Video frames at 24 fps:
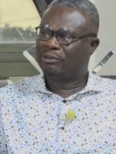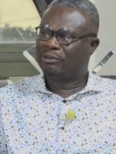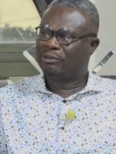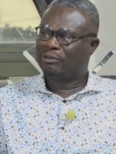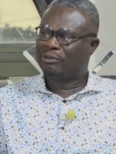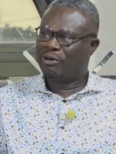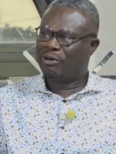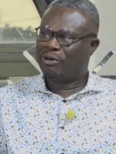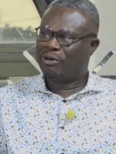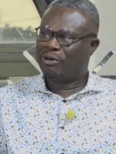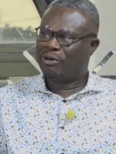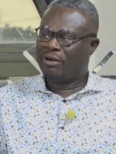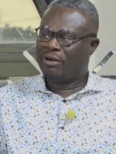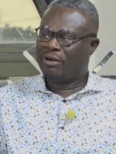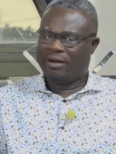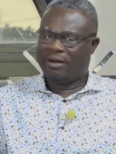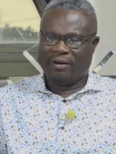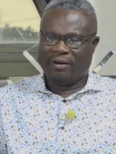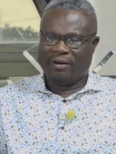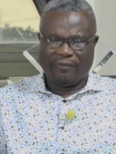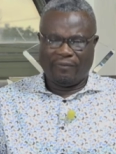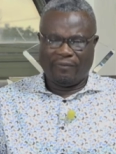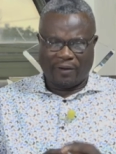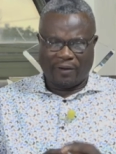Oh,
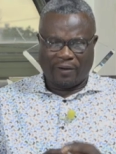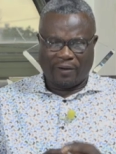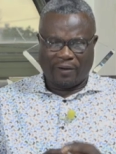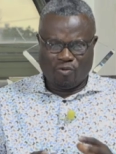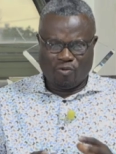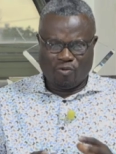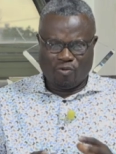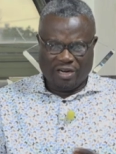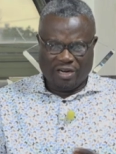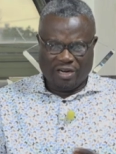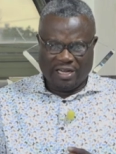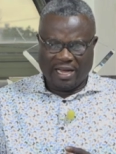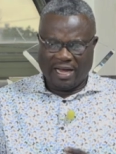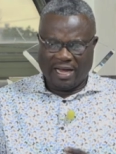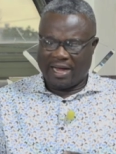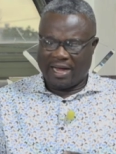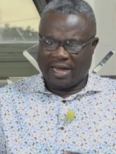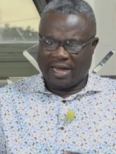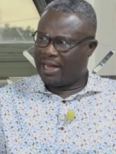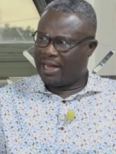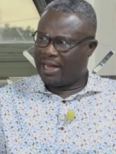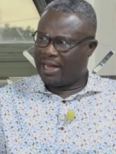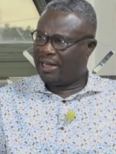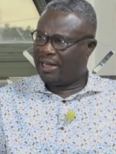
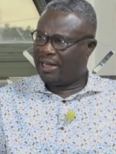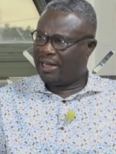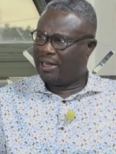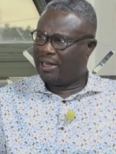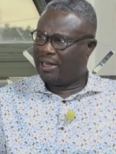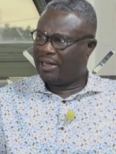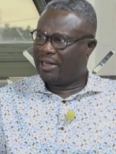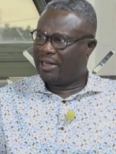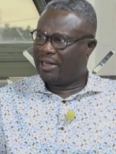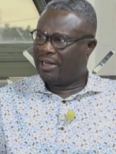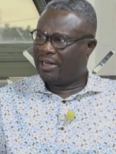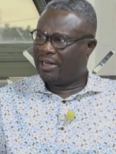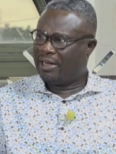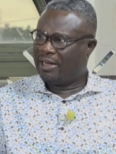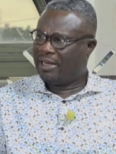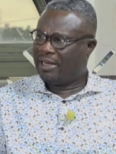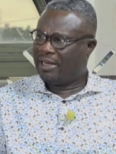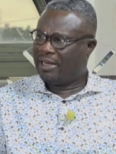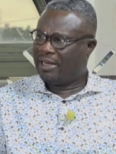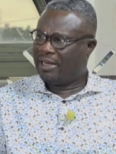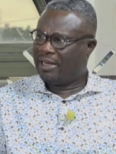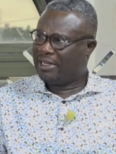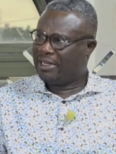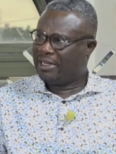fahudia,
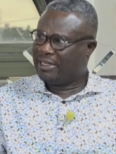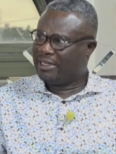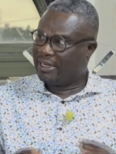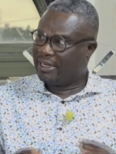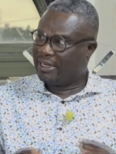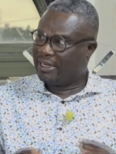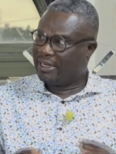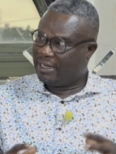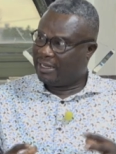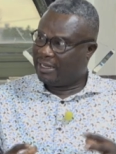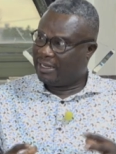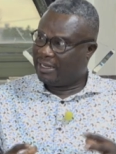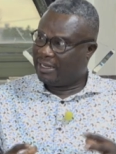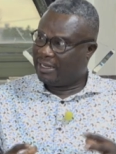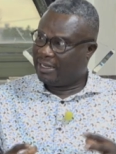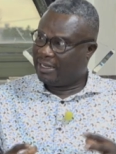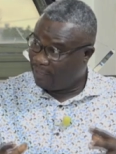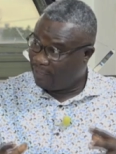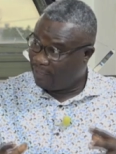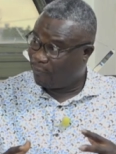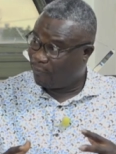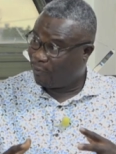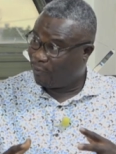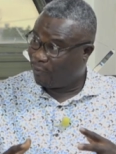ye de
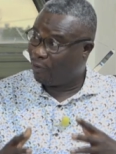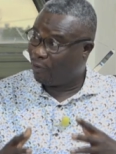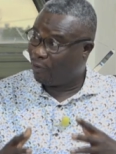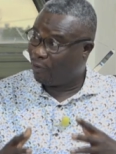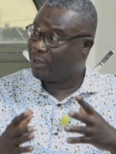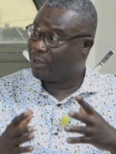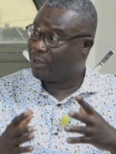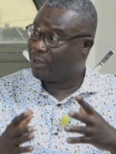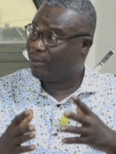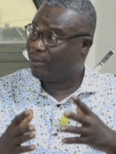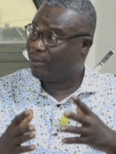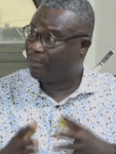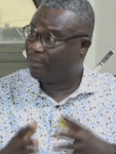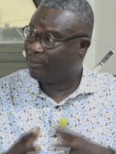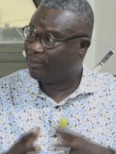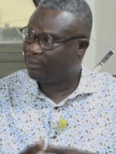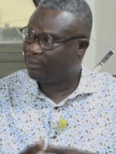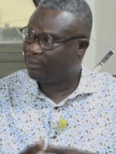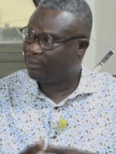developer ye home.